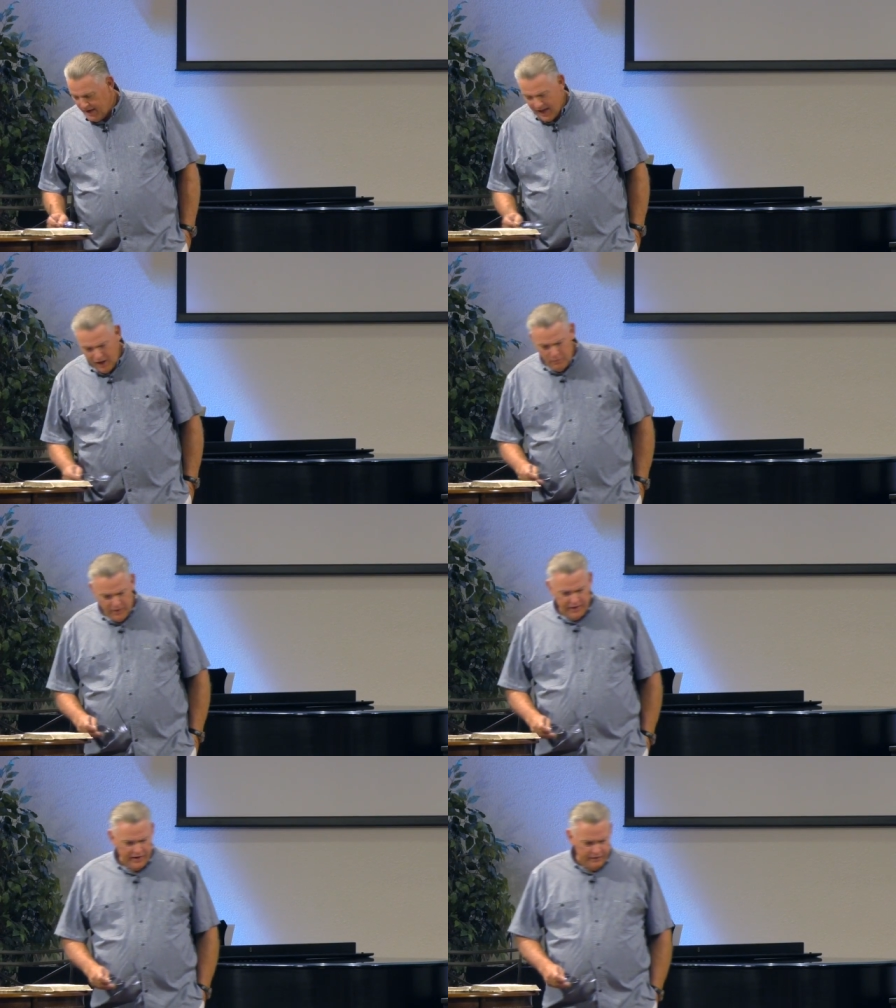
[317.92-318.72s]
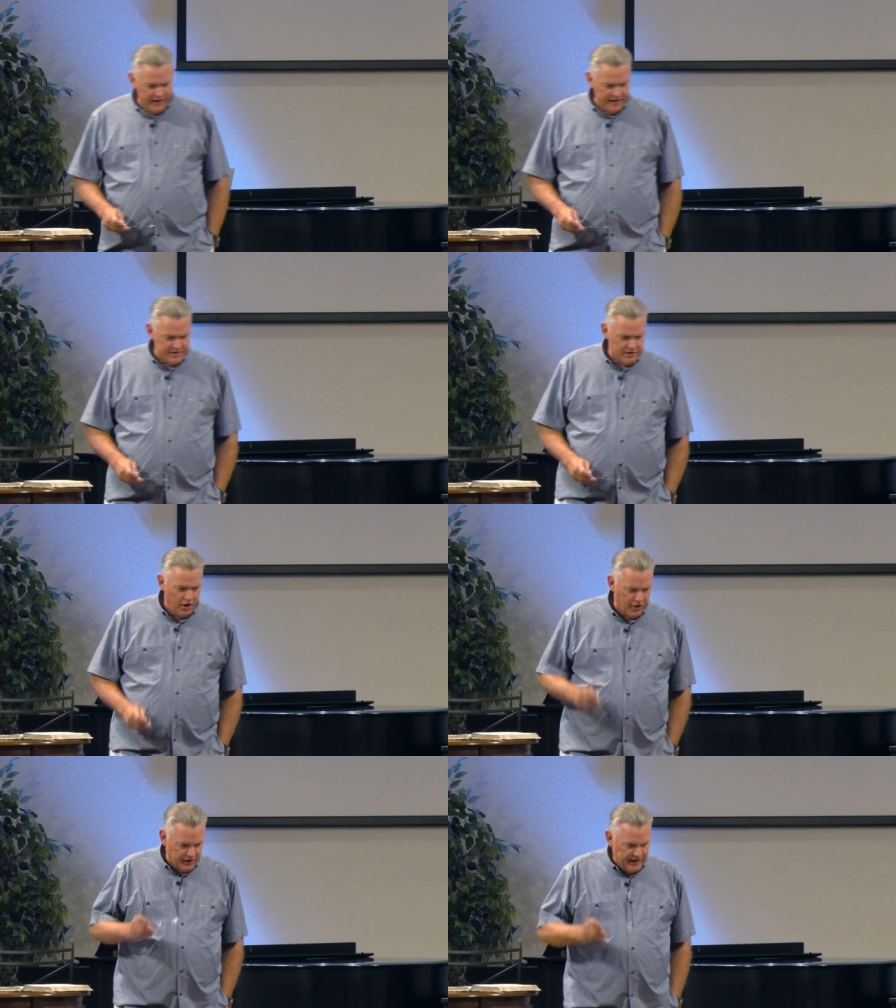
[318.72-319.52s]
How many of us
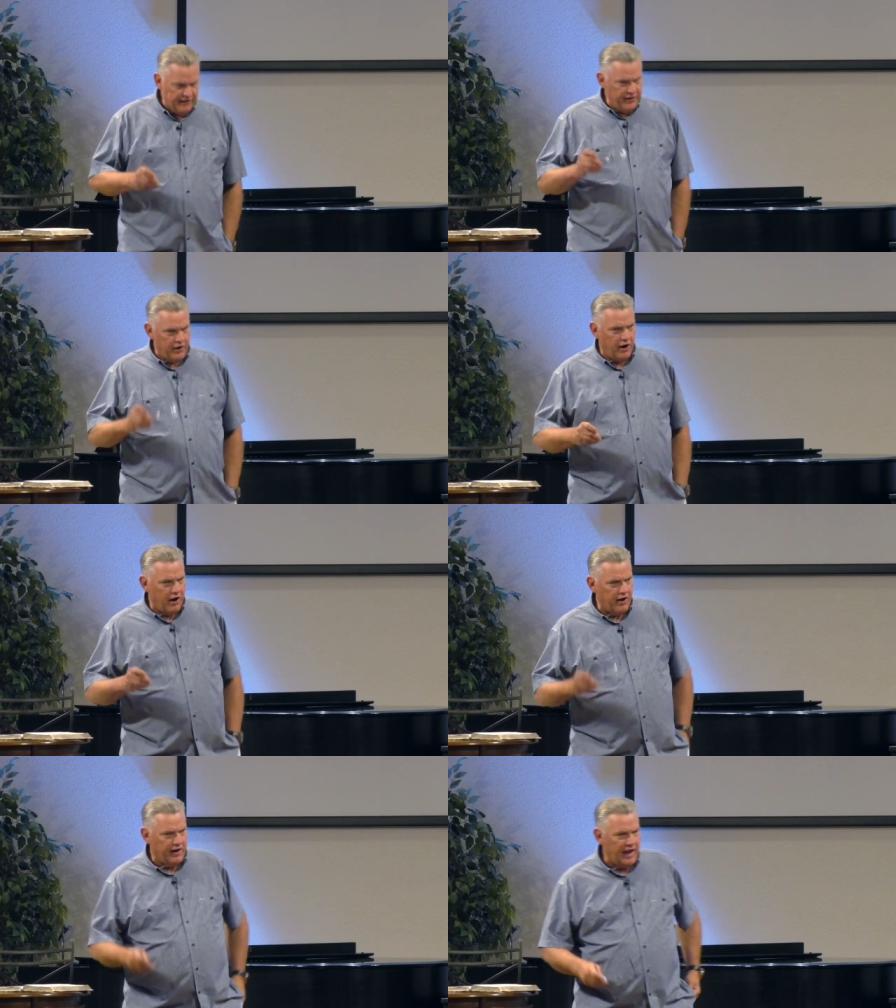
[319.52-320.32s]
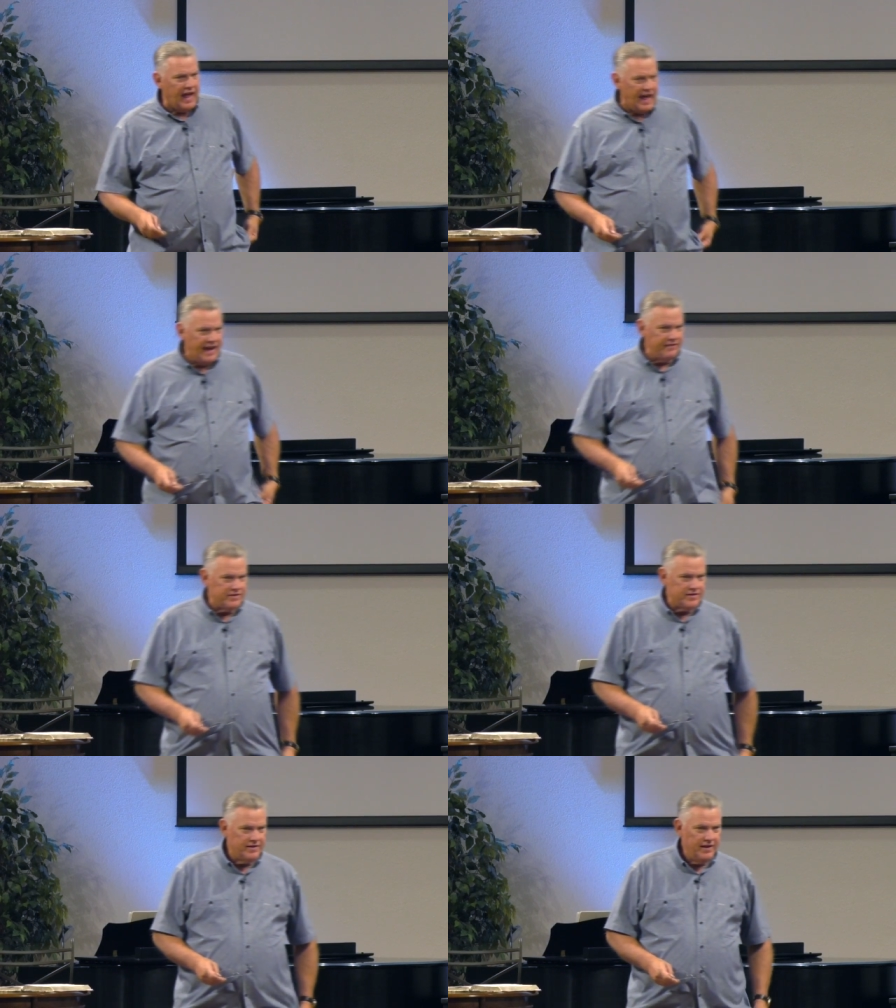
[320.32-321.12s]
are living our
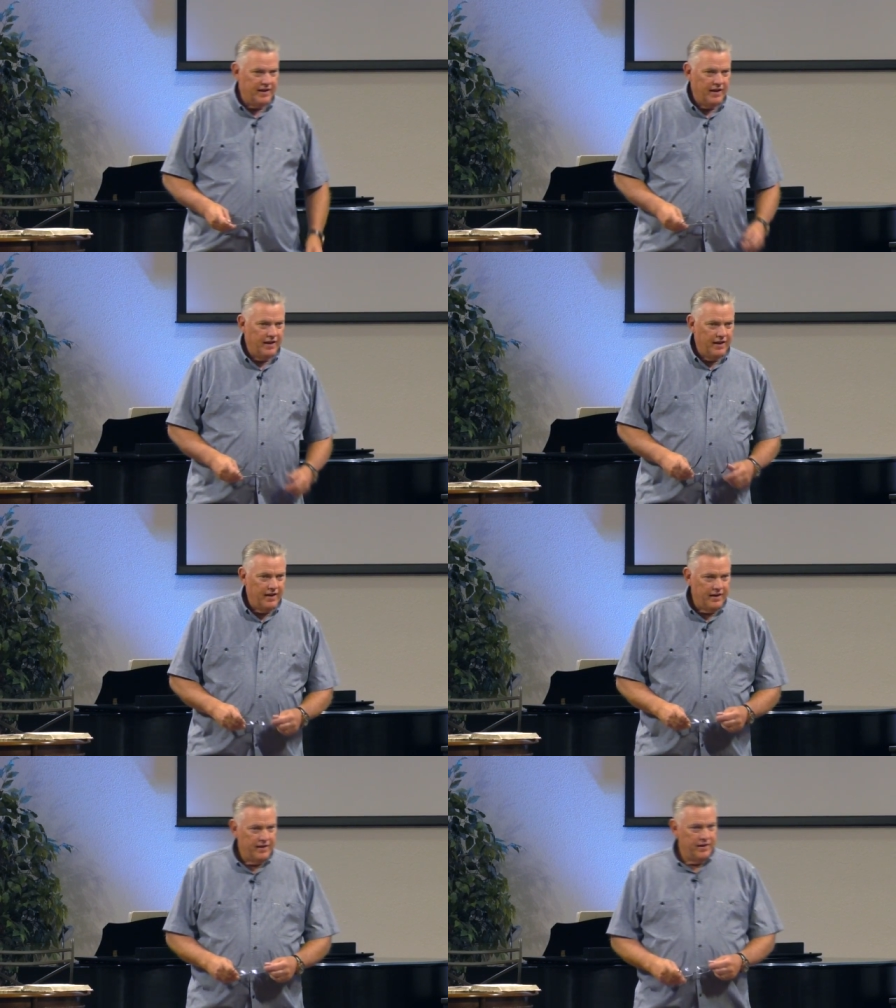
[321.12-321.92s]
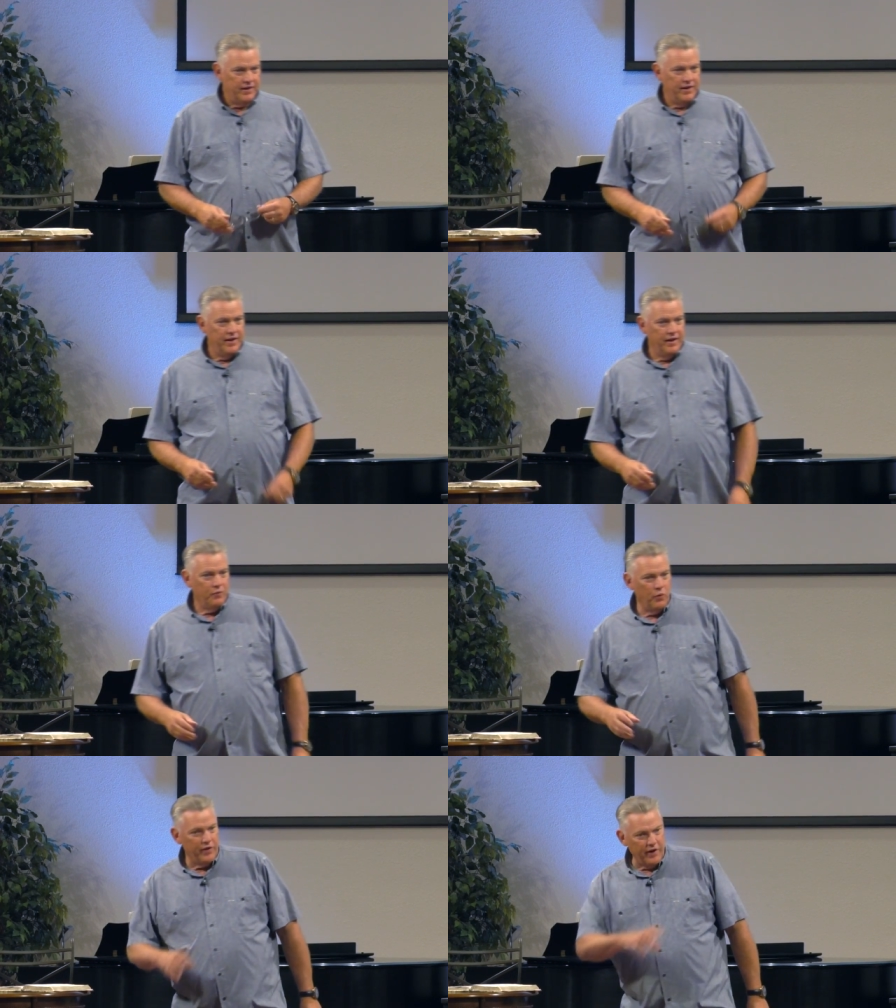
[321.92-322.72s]
lives
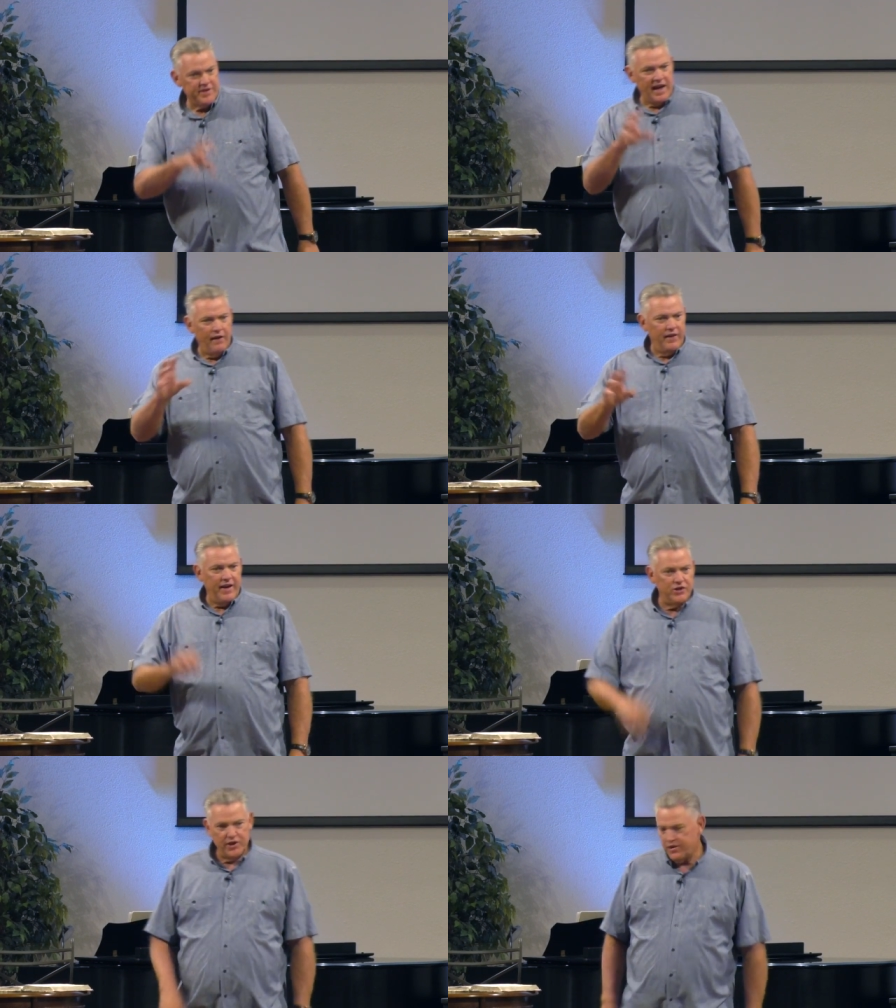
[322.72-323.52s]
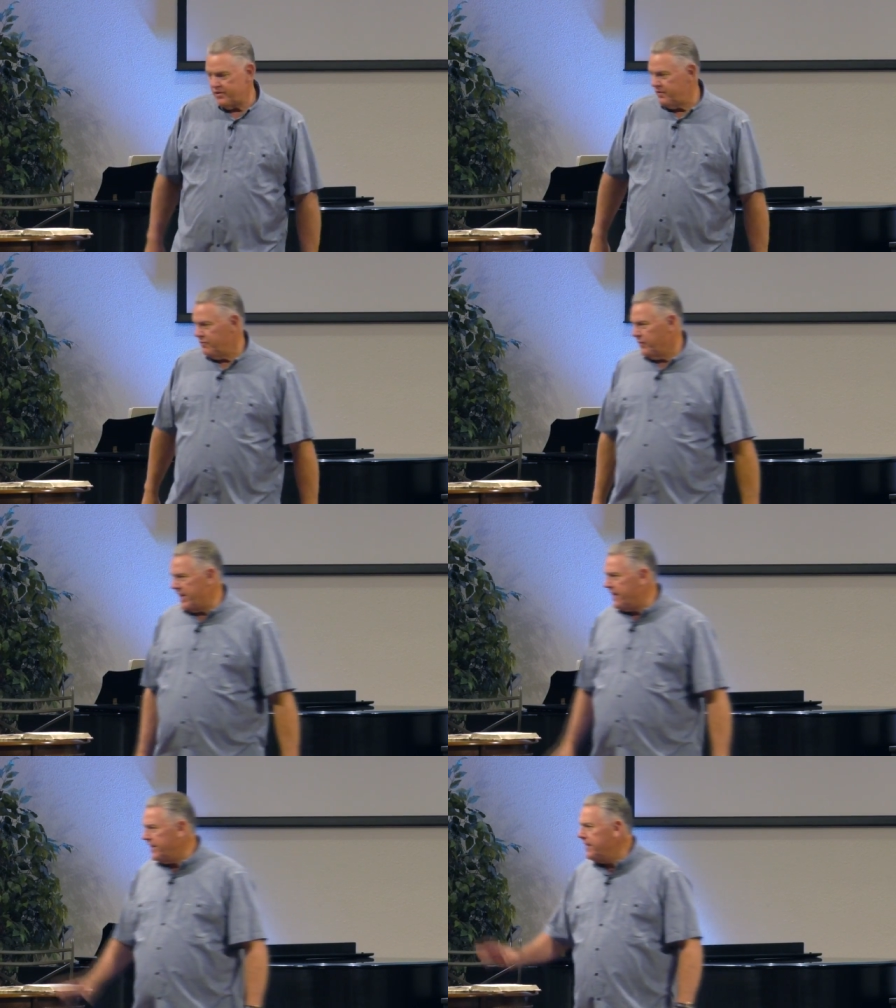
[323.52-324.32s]
with our salvation
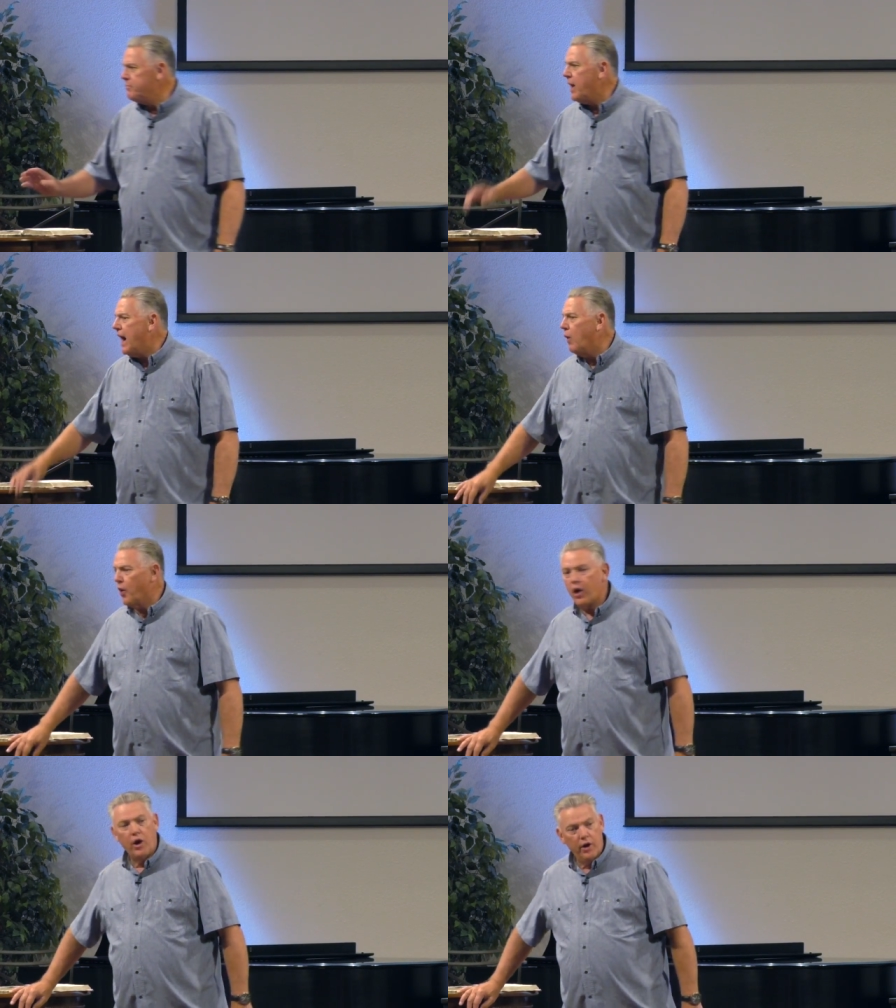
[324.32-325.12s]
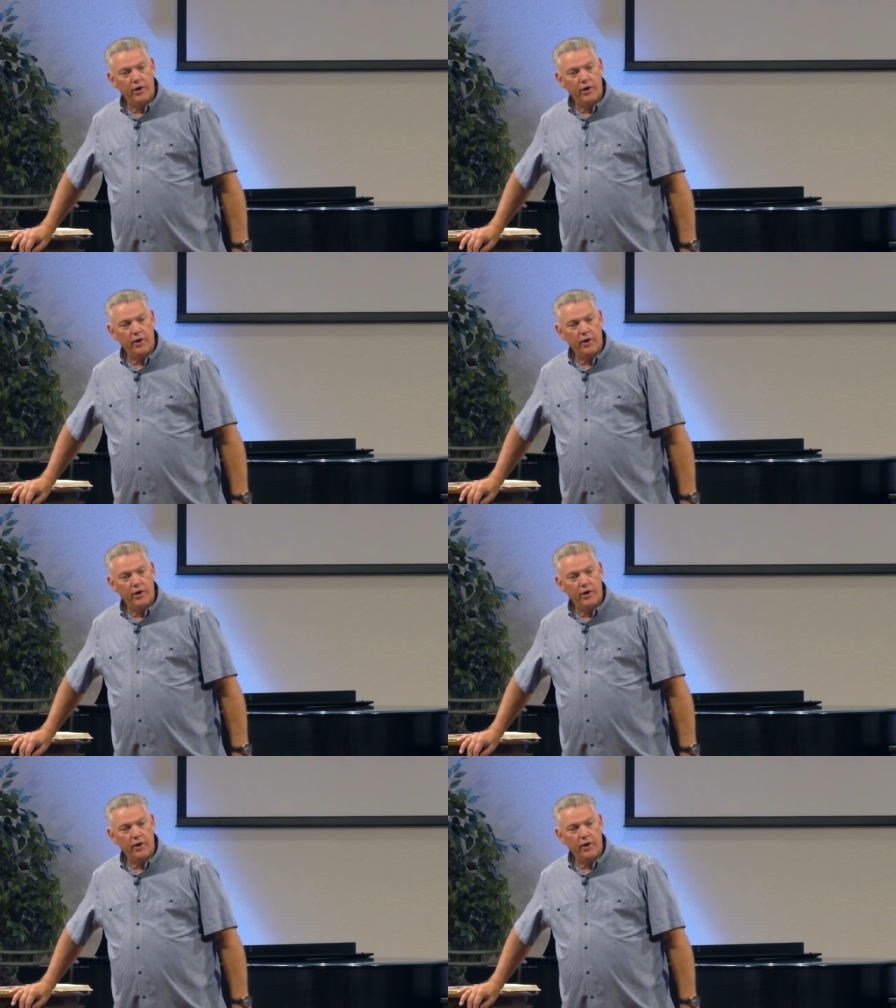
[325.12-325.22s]
without any power?